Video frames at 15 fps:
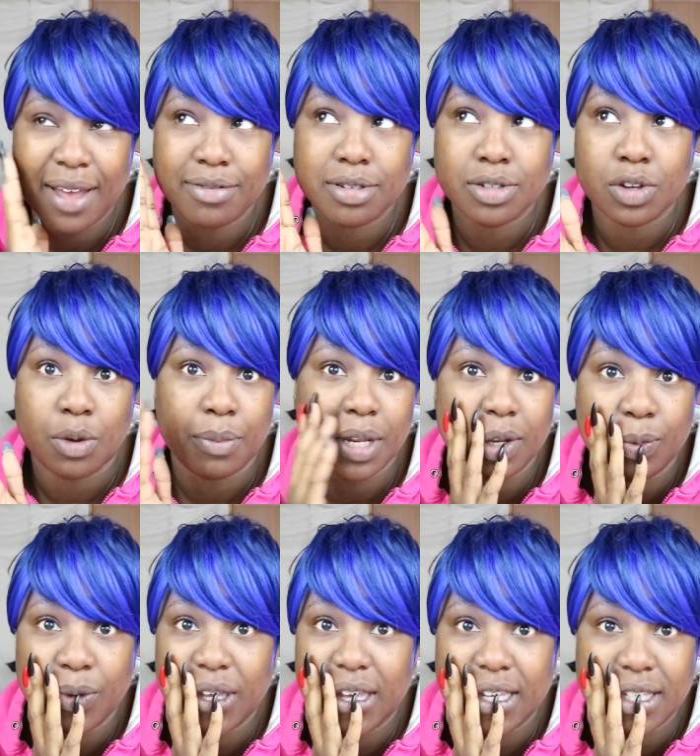I have so many
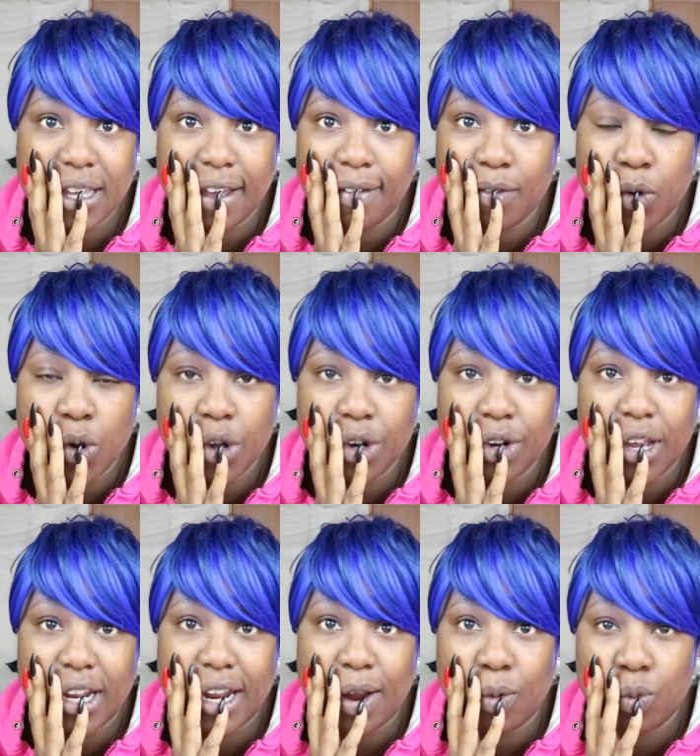wigs I've ordered,
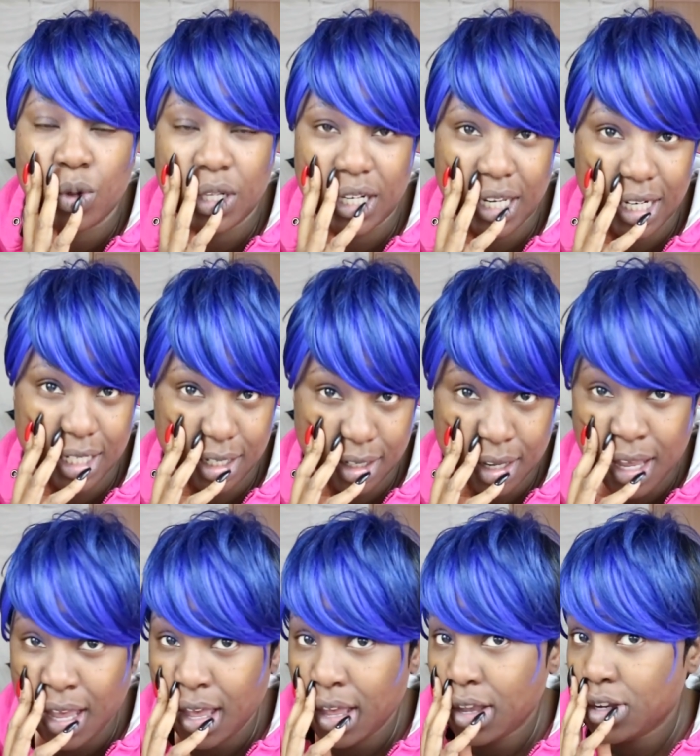and I really need to
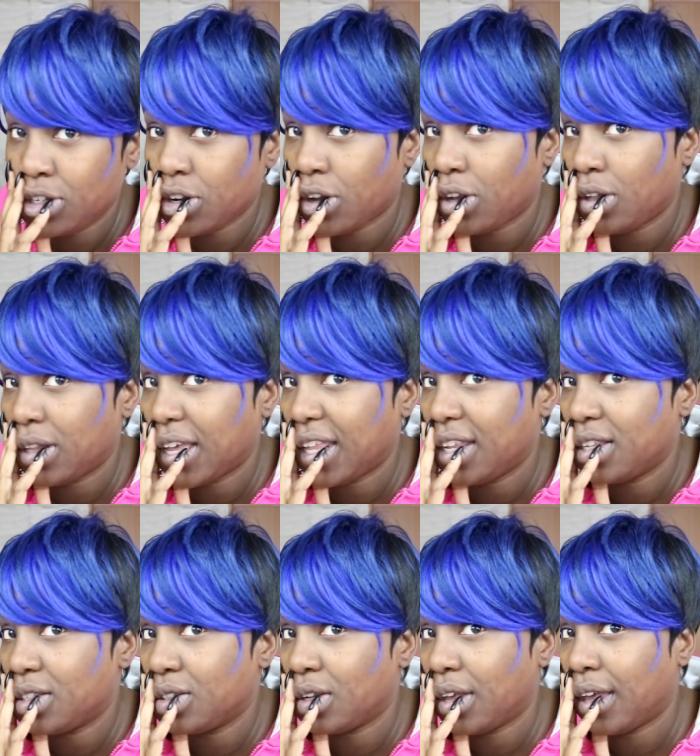show you
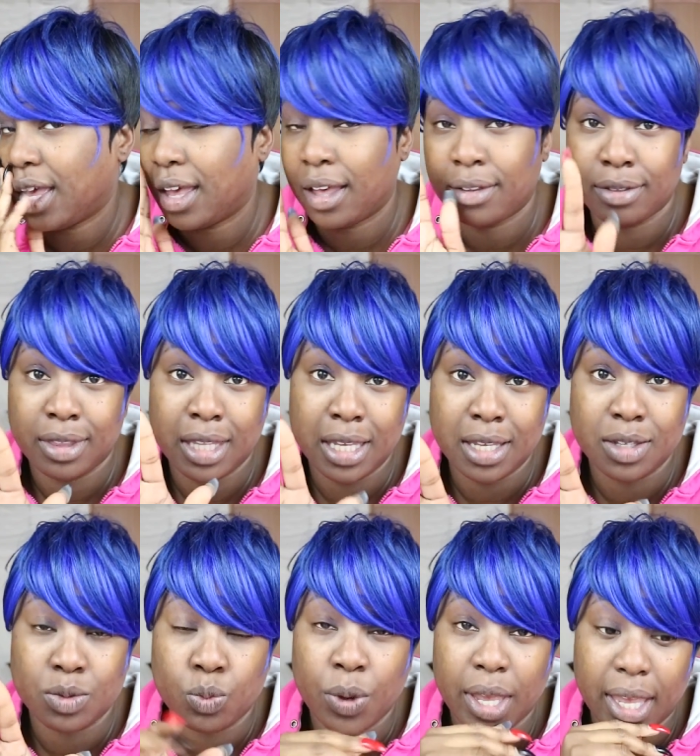ladies
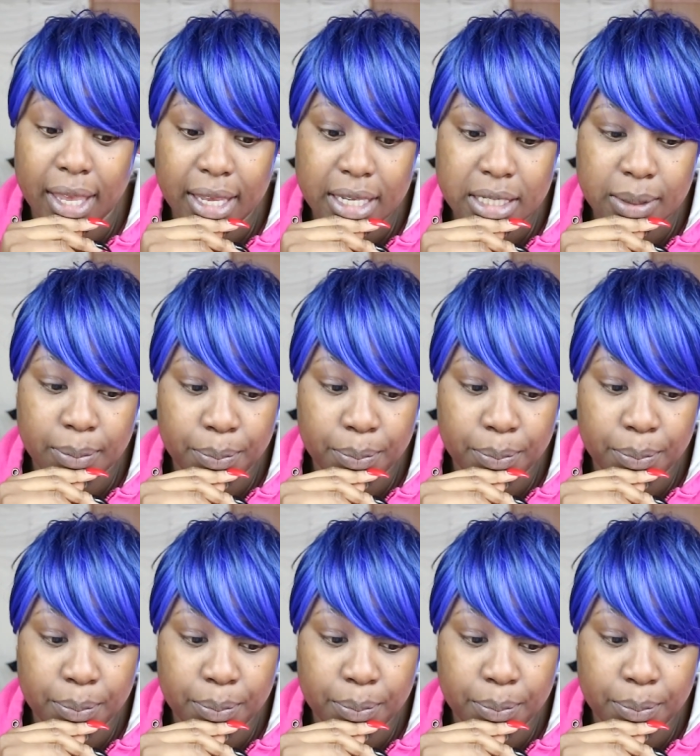these wigs.